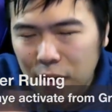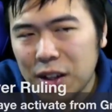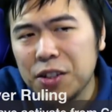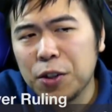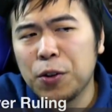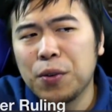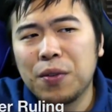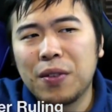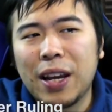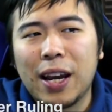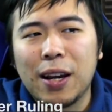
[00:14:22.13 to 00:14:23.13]
So
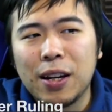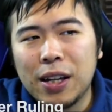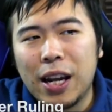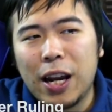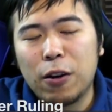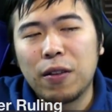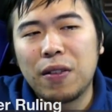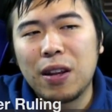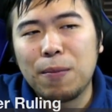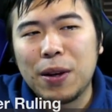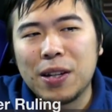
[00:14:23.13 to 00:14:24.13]
yeah, Herald of the
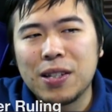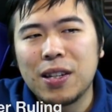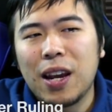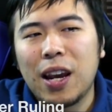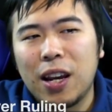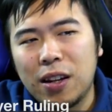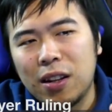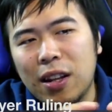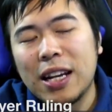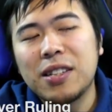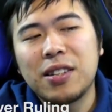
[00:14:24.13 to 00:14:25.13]
Abyss and
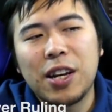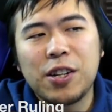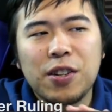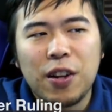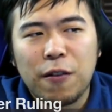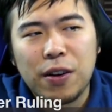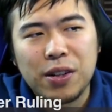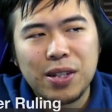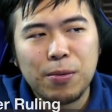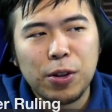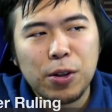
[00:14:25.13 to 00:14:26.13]
light stage, they're very
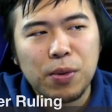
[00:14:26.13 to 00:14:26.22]
similar.